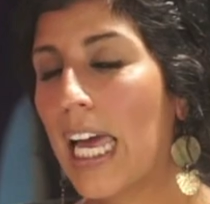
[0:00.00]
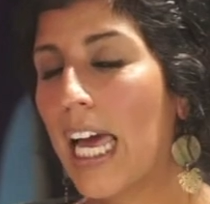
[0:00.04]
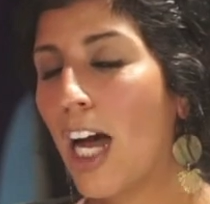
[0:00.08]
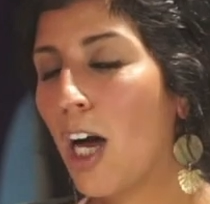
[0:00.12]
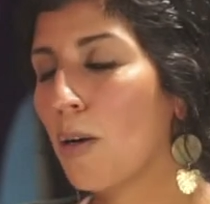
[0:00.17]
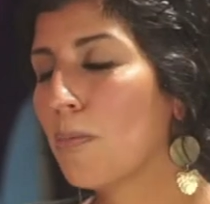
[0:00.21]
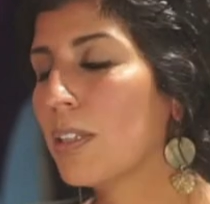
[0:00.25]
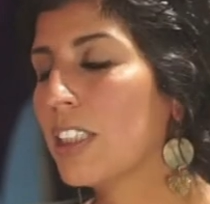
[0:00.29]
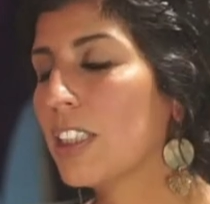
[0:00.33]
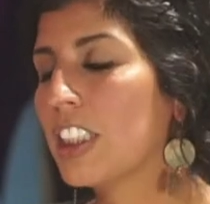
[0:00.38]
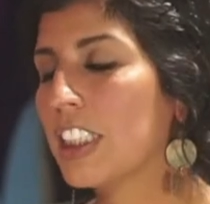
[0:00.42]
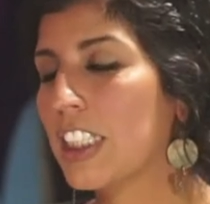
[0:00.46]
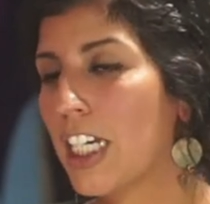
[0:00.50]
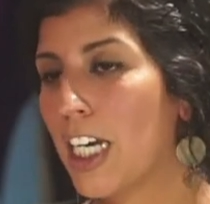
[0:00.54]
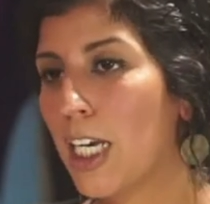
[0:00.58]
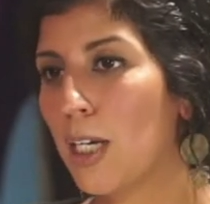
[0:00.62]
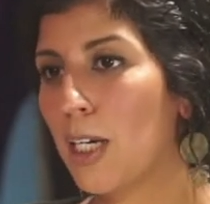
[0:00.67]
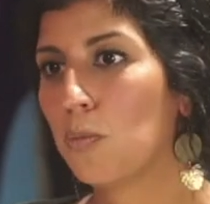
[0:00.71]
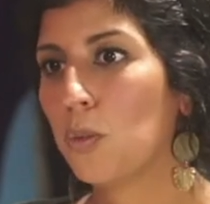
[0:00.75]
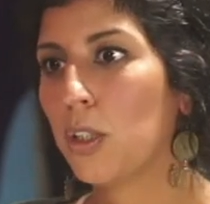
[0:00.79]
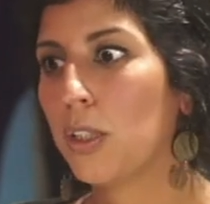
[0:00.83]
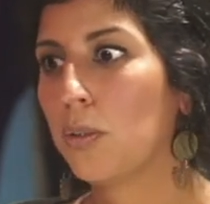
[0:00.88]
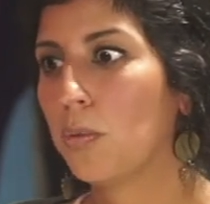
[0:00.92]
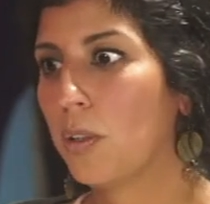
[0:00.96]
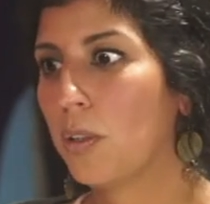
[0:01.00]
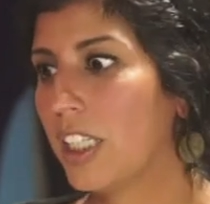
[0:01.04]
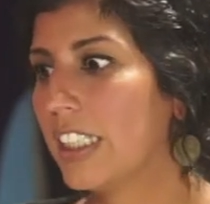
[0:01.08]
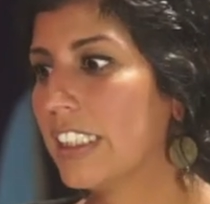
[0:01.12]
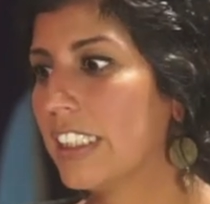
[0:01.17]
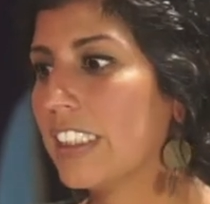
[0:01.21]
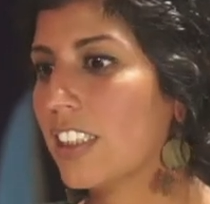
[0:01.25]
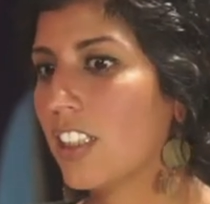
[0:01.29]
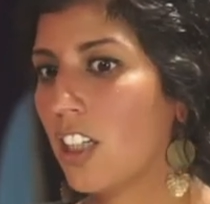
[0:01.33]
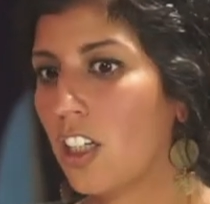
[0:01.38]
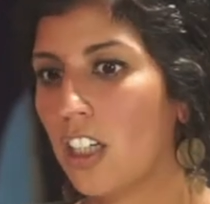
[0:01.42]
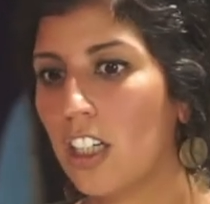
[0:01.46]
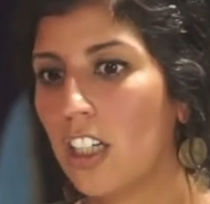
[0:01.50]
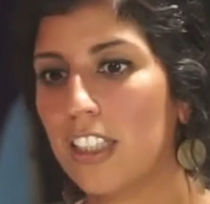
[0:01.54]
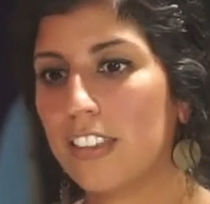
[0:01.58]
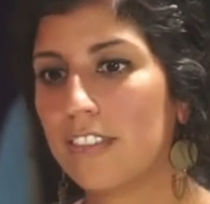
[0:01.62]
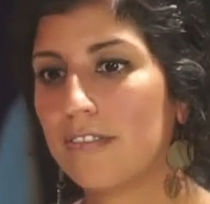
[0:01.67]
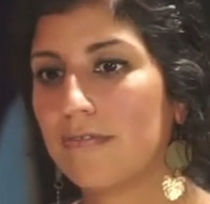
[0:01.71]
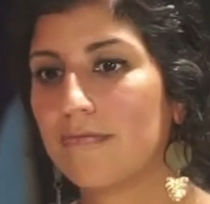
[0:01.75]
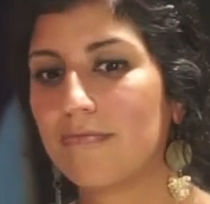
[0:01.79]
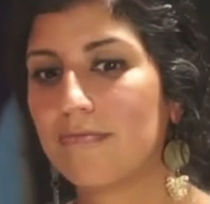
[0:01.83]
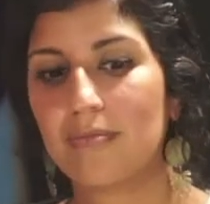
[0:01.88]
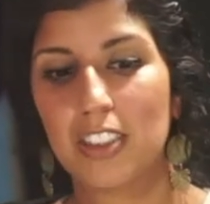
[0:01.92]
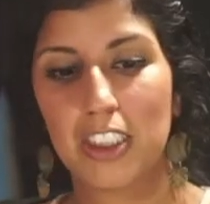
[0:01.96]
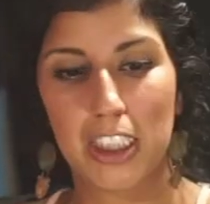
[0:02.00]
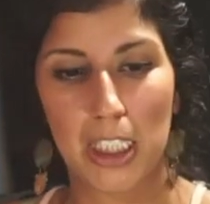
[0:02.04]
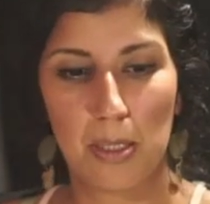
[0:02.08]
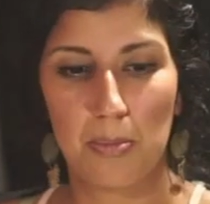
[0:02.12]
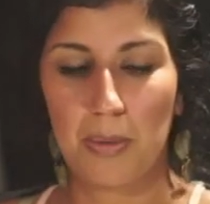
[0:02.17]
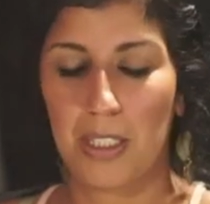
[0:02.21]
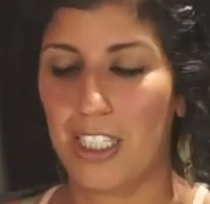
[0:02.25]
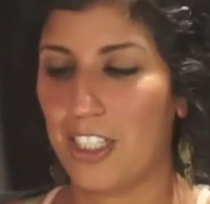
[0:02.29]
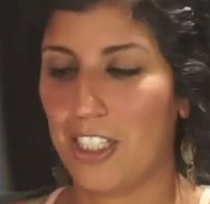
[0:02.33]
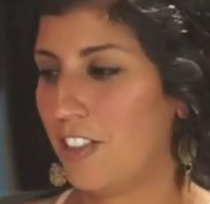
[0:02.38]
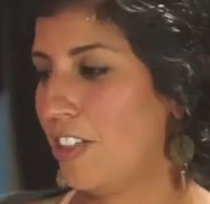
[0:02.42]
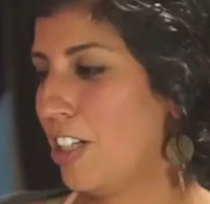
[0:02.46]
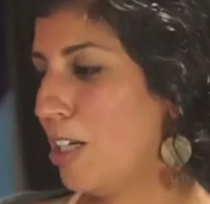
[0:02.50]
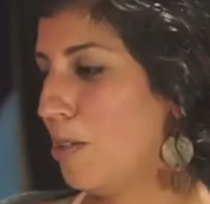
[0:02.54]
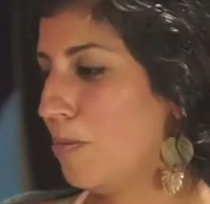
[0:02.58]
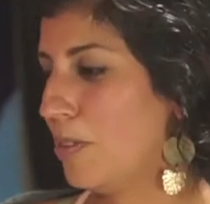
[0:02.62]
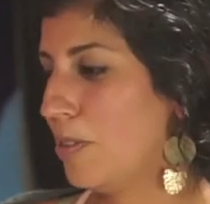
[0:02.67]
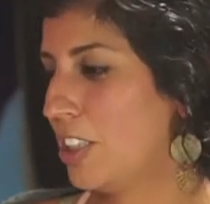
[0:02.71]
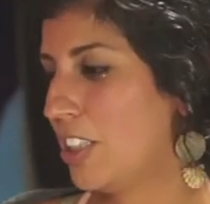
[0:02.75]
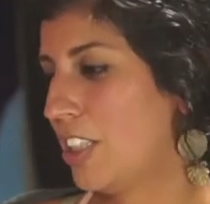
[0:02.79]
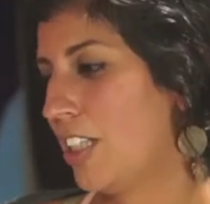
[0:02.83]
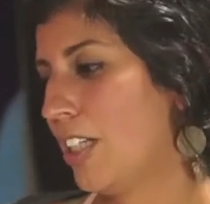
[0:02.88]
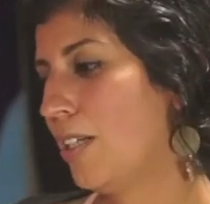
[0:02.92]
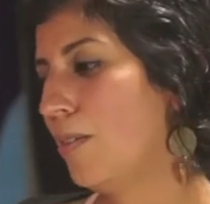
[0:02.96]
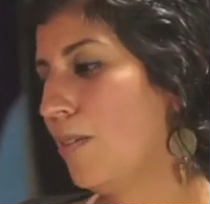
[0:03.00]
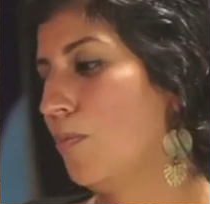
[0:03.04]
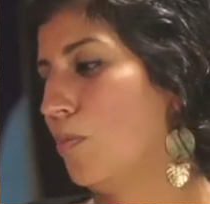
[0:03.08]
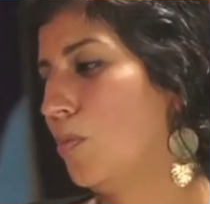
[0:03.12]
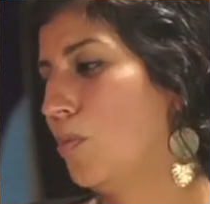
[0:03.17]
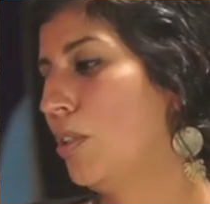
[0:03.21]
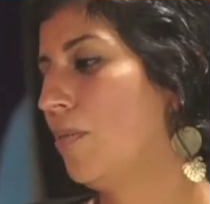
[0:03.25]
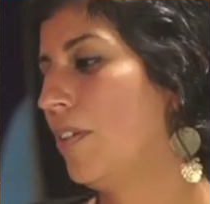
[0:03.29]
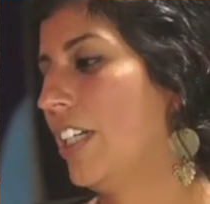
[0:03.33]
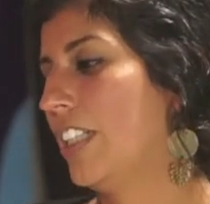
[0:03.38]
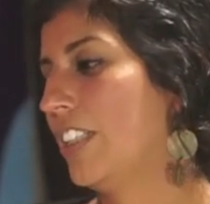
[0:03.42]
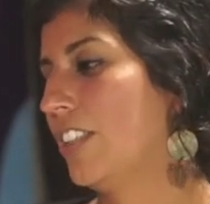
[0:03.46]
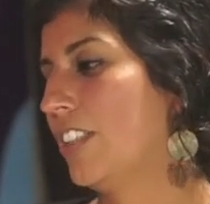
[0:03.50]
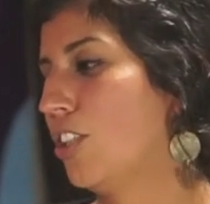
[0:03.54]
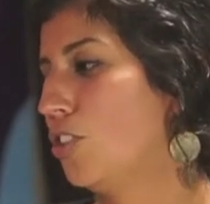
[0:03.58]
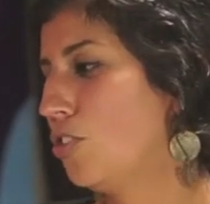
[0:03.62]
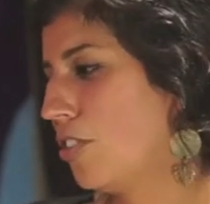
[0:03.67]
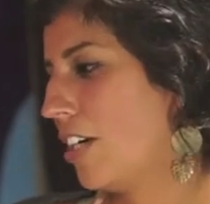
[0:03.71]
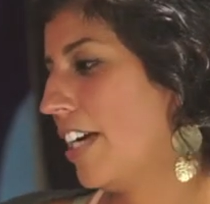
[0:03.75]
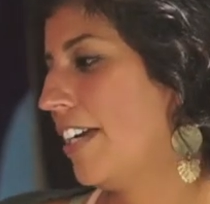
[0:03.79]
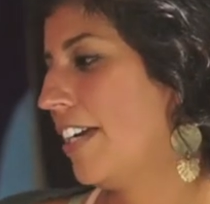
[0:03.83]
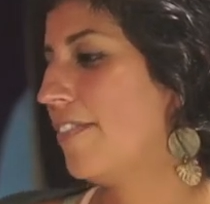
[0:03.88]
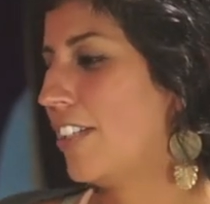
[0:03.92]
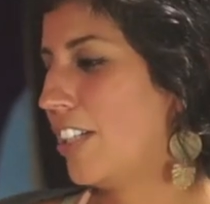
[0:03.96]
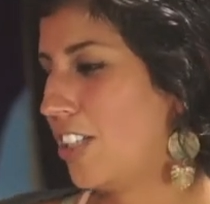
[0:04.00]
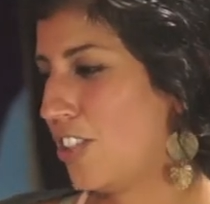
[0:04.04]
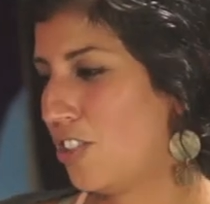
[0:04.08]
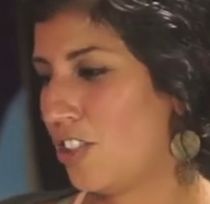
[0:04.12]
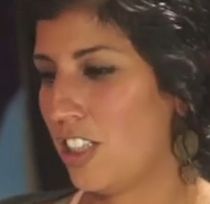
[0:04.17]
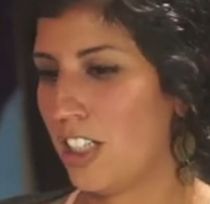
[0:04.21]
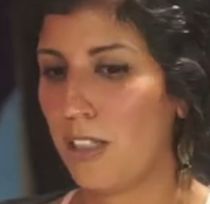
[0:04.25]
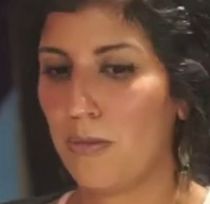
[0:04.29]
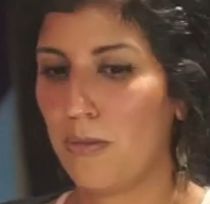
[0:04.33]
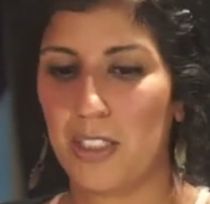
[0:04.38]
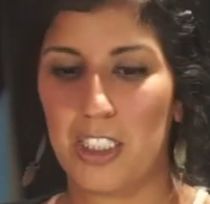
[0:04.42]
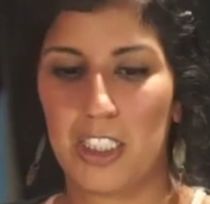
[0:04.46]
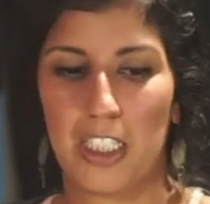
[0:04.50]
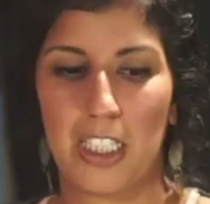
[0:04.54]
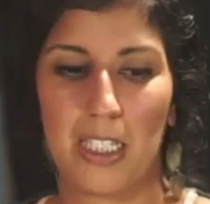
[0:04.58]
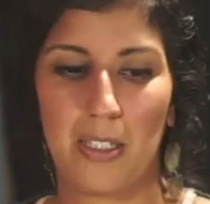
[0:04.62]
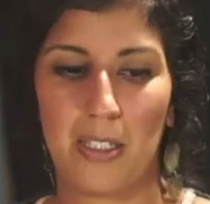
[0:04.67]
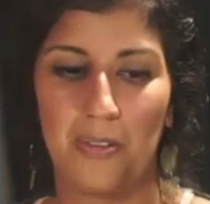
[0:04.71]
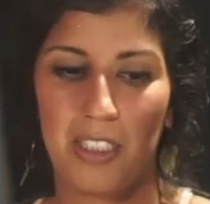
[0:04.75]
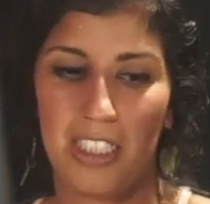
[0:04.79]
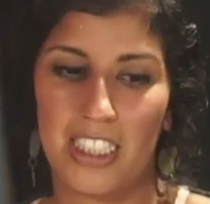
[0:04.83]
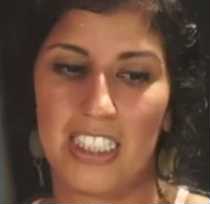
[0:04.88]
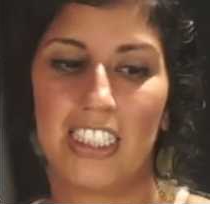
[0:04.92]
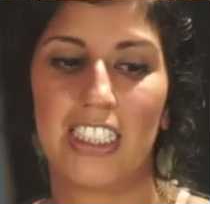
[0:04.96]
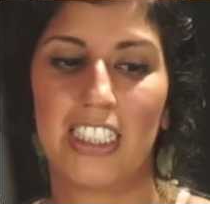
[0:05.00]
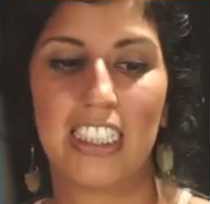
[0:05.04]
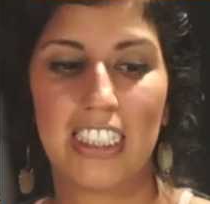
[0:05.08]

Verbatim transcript: much time we waste on sleeping, or how much time we waste on driving, or how much time we...